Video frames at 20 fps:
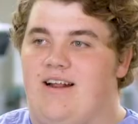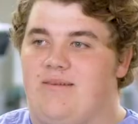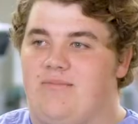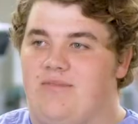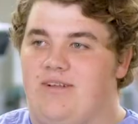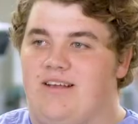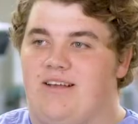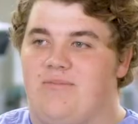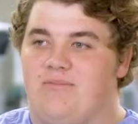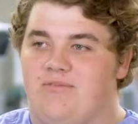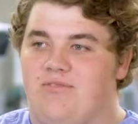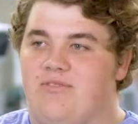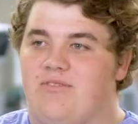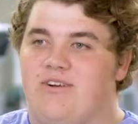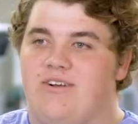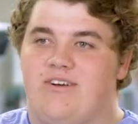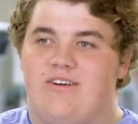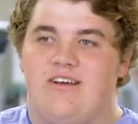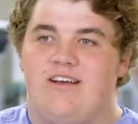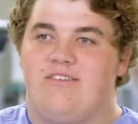I'm like, I'm
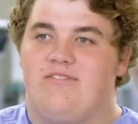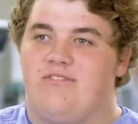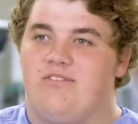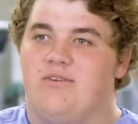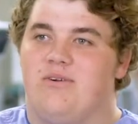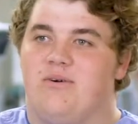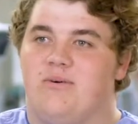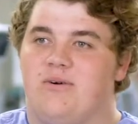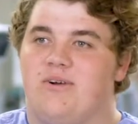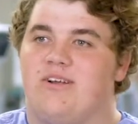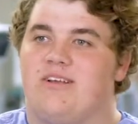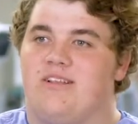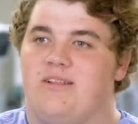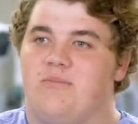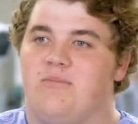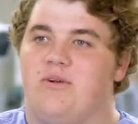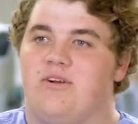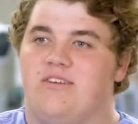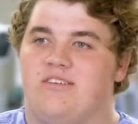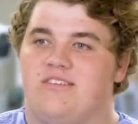for real, I for real work in the
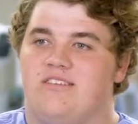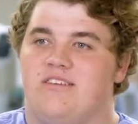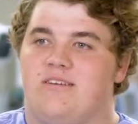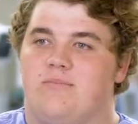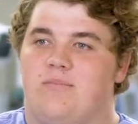emergency